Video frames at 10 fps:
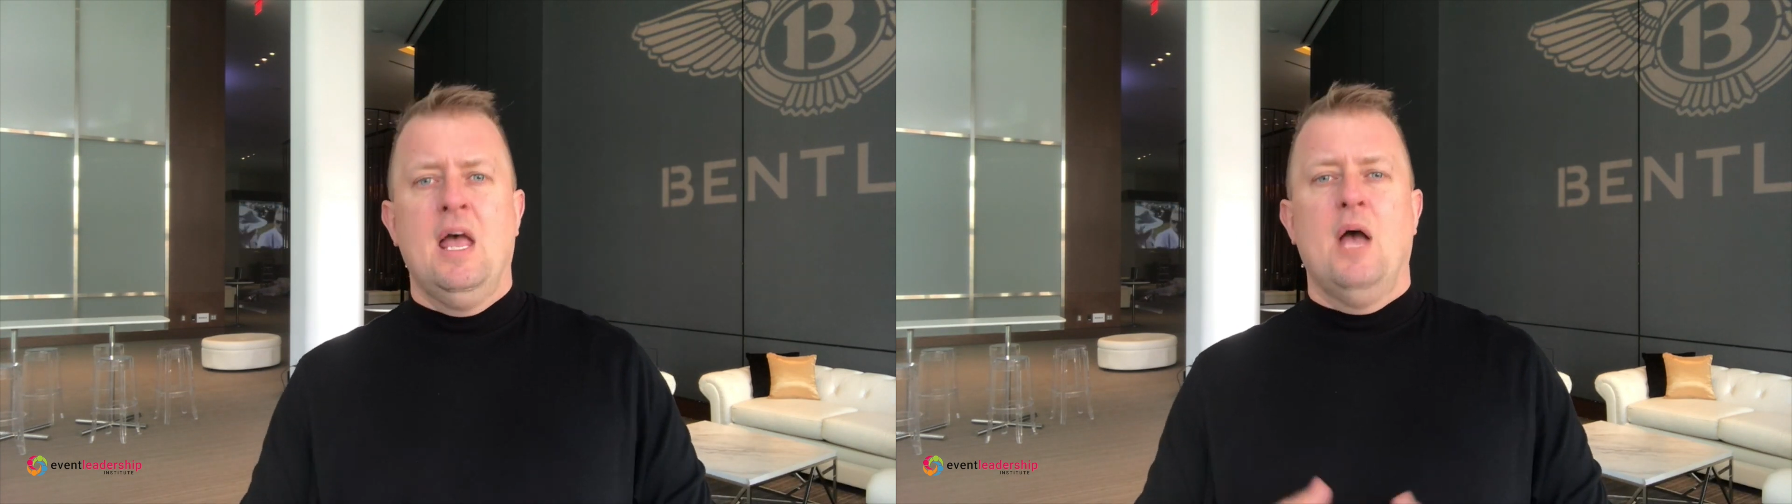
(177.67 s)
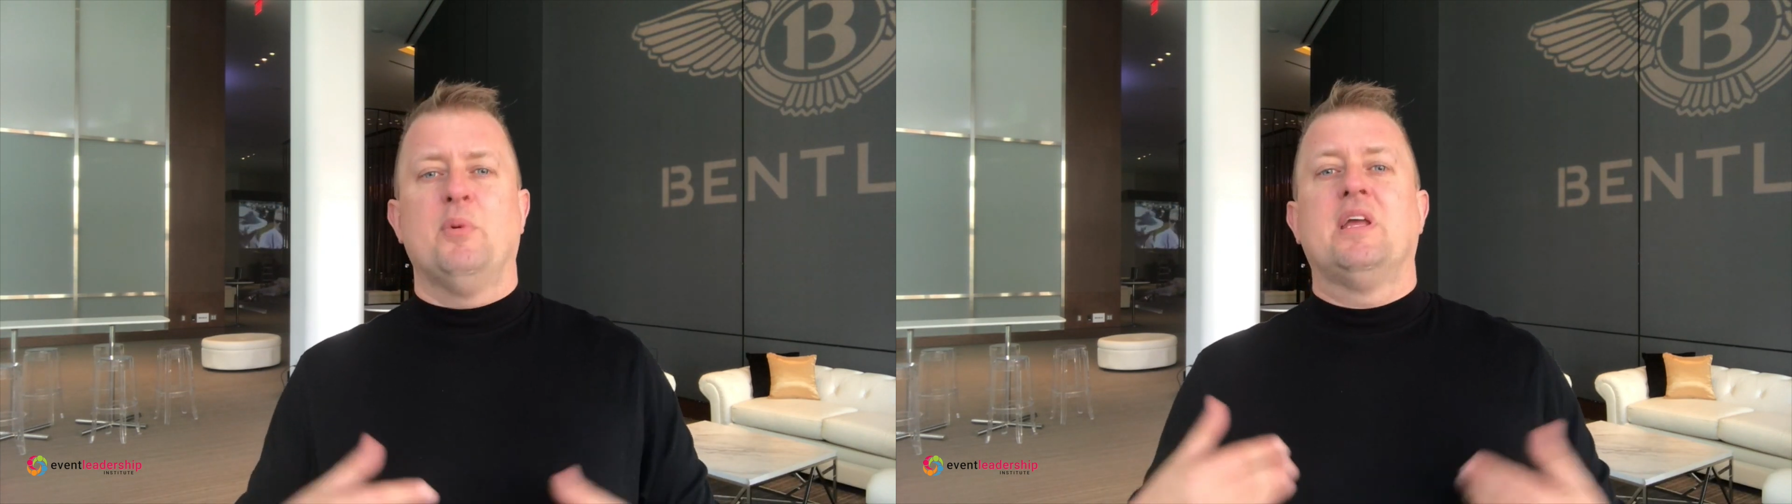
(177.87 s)

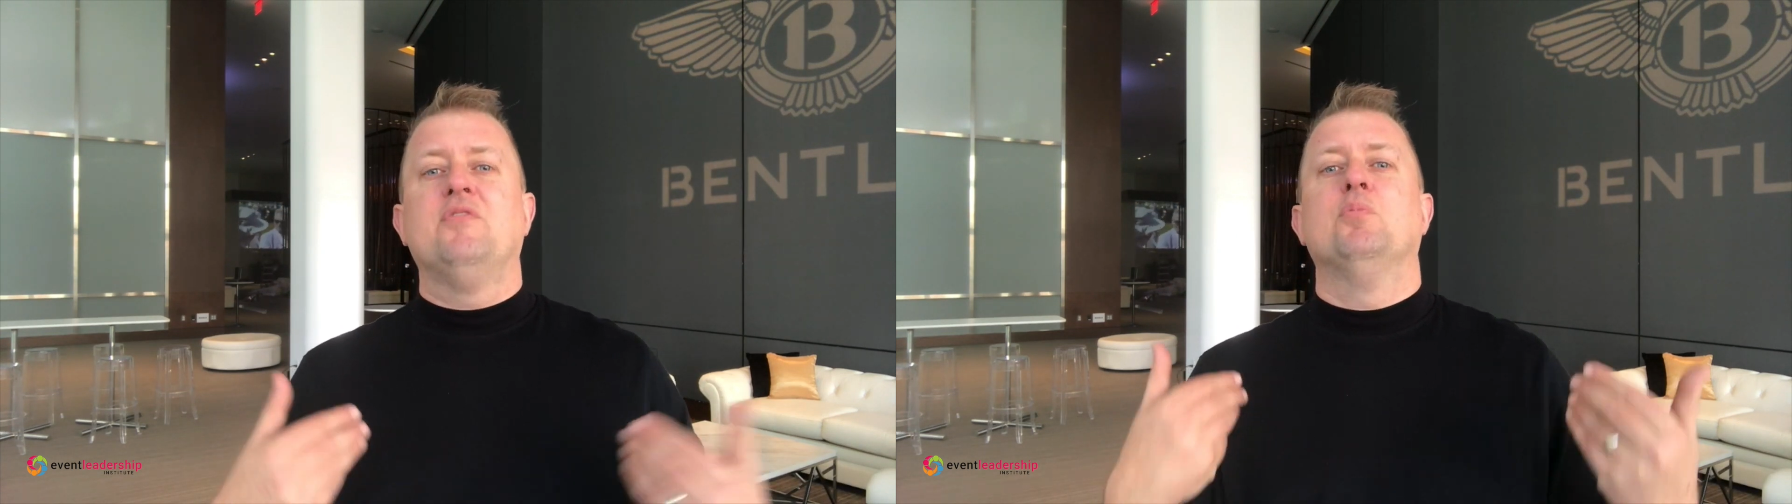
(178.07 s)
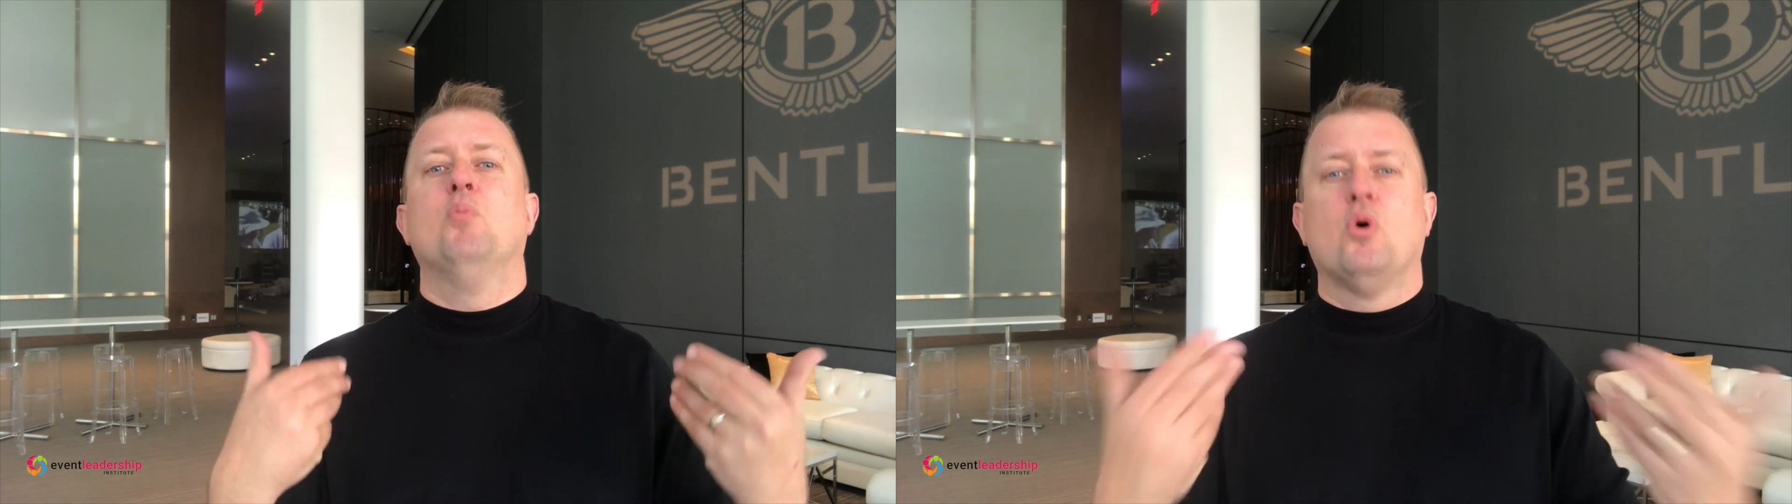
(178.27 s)
And we
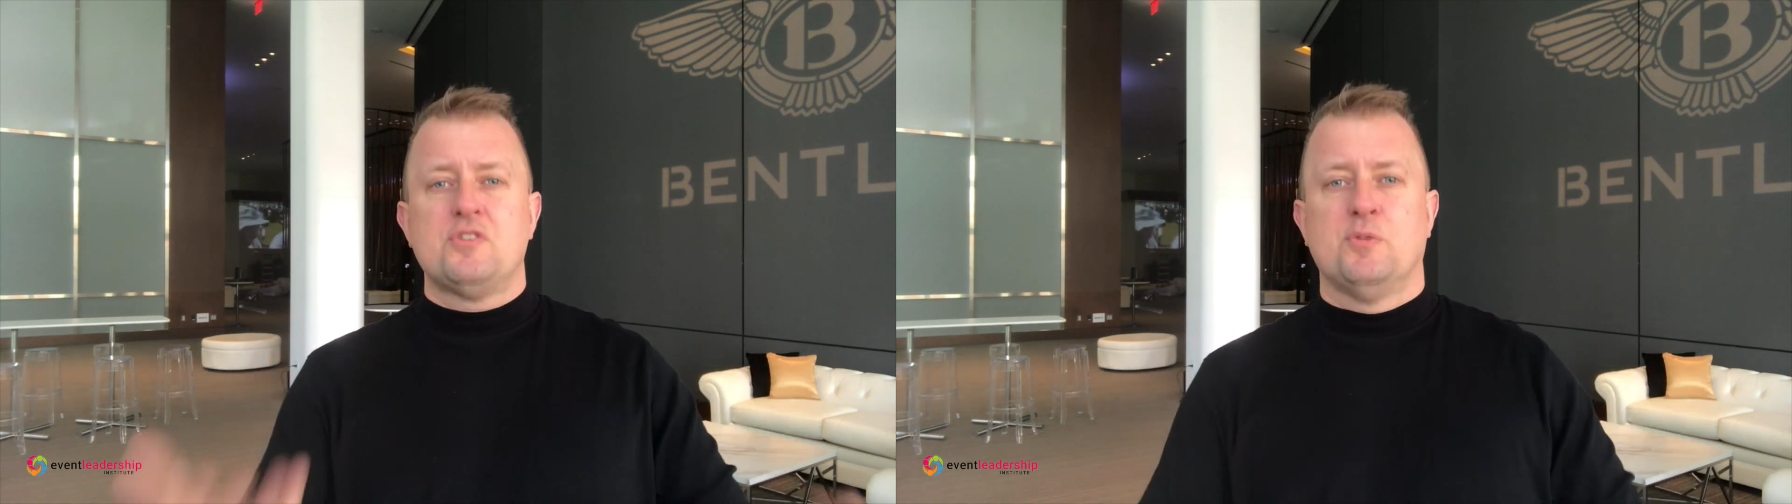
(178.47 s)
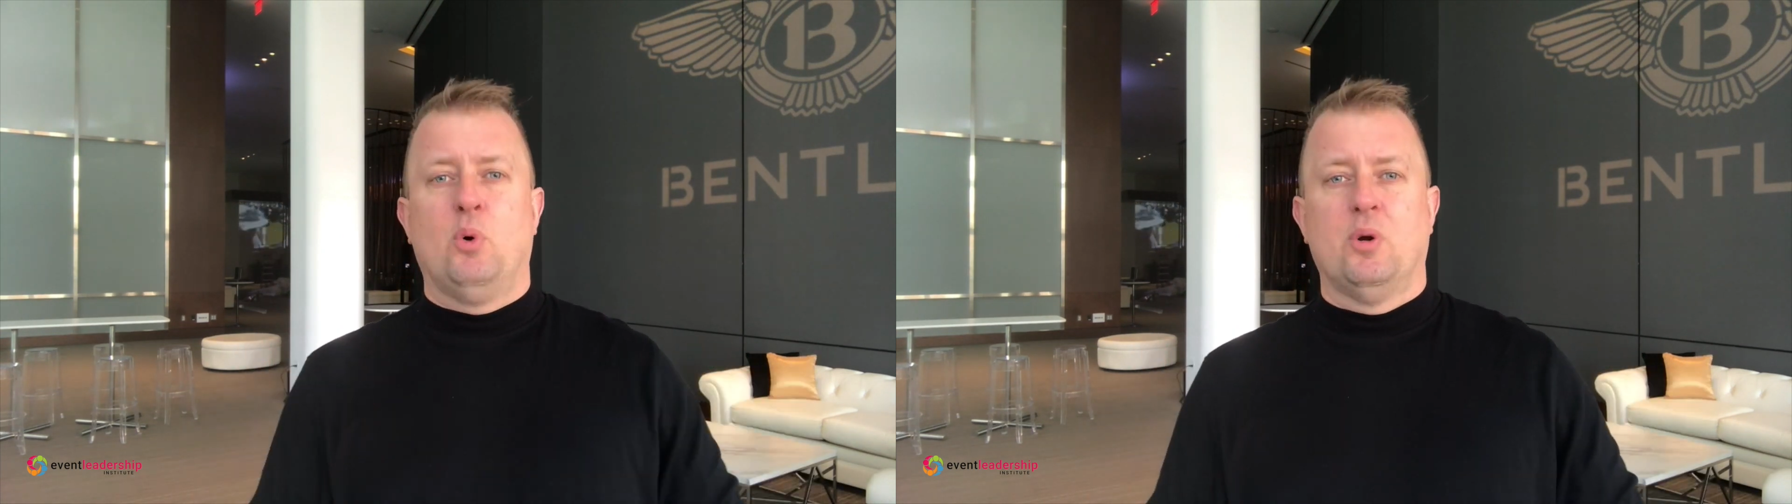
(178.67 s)
give you more
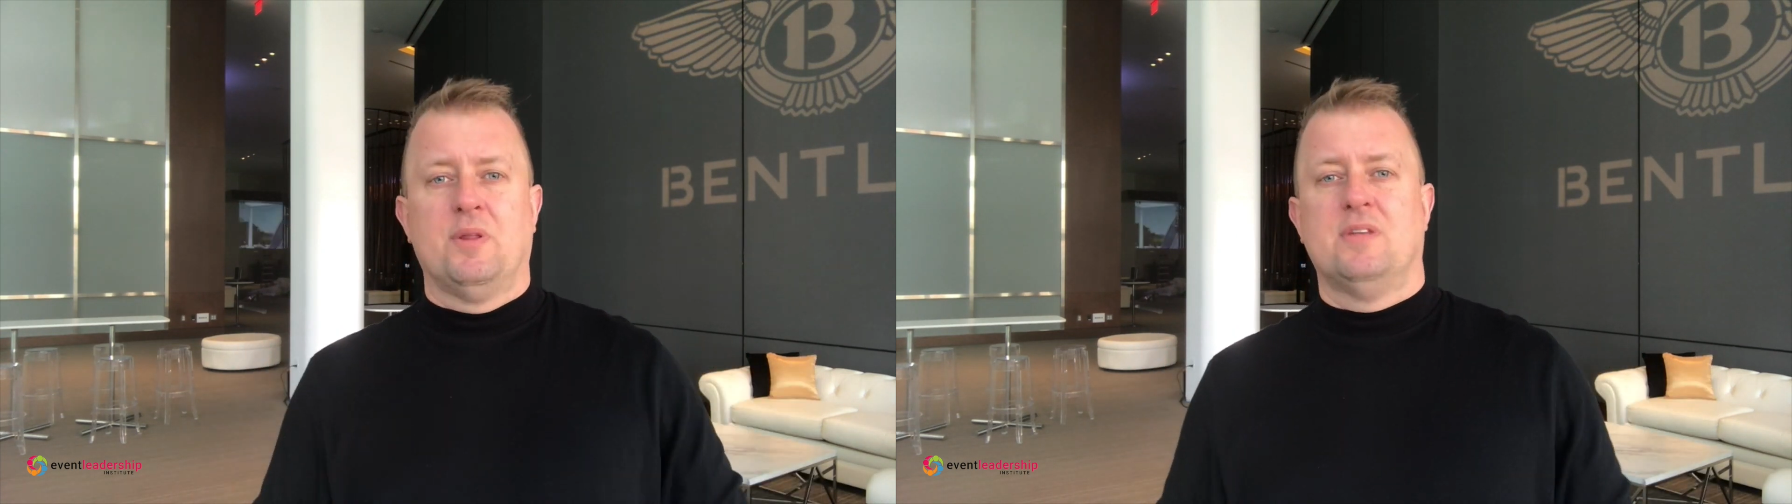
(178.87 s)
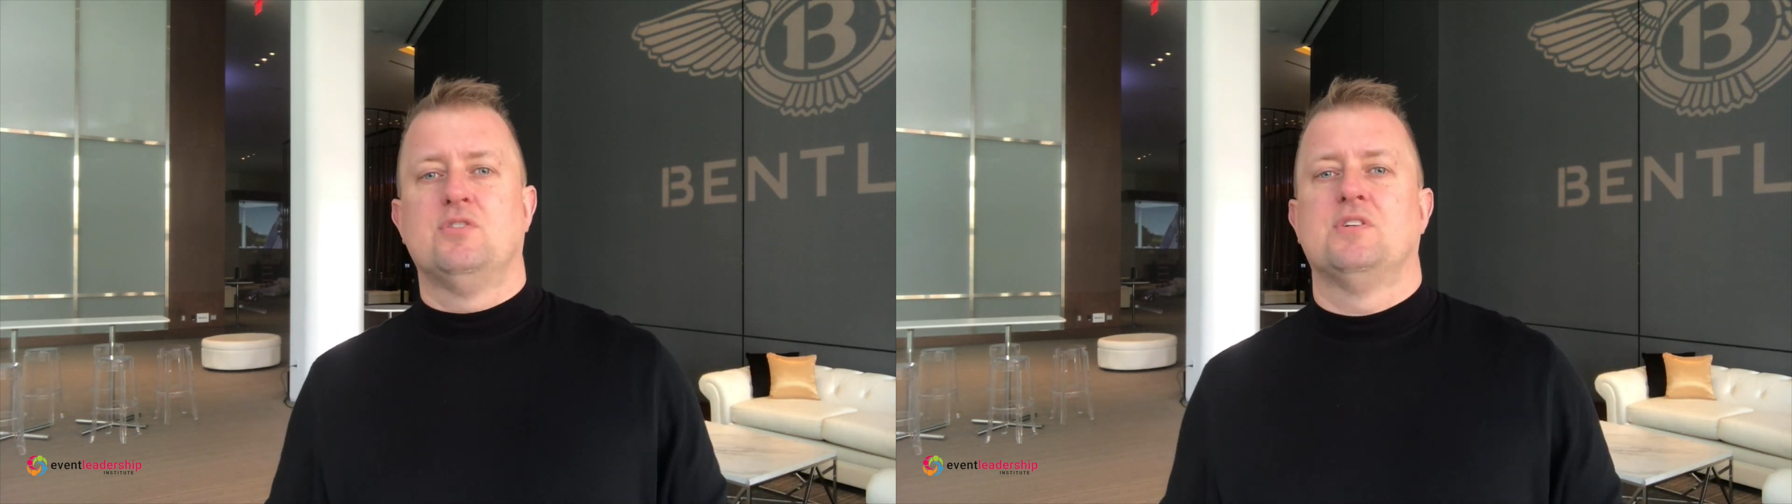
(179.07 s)

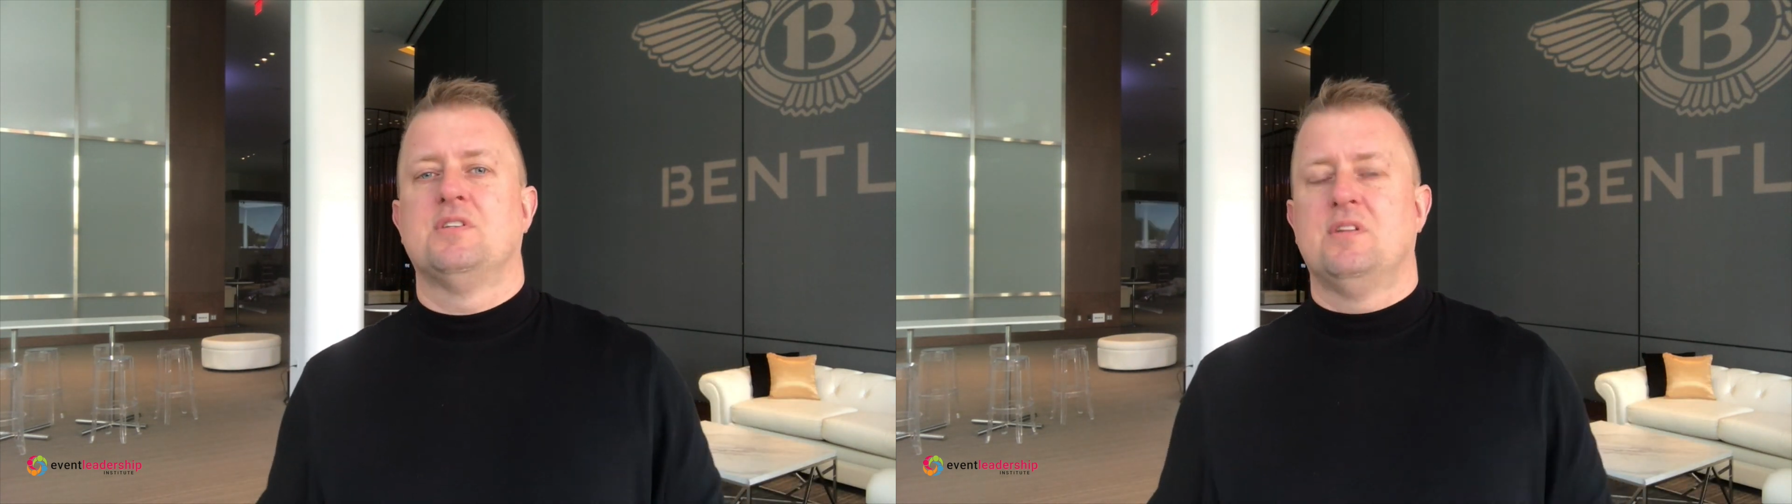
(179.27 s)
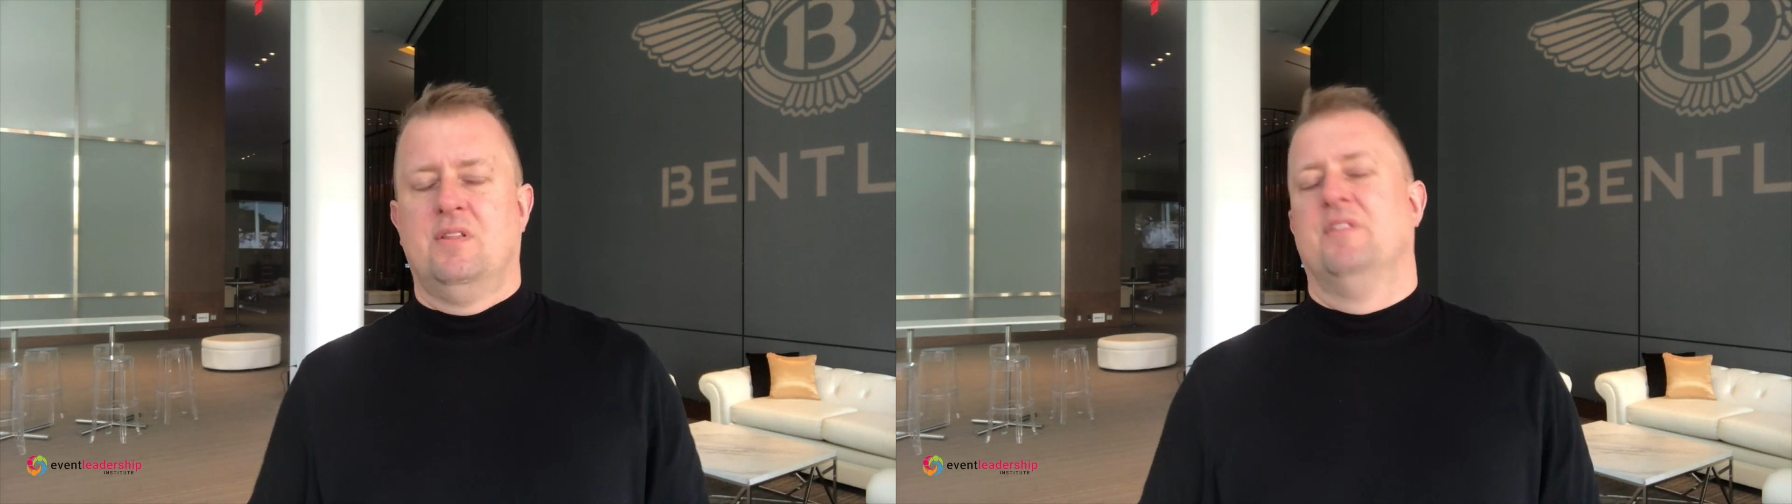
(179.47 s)
support than just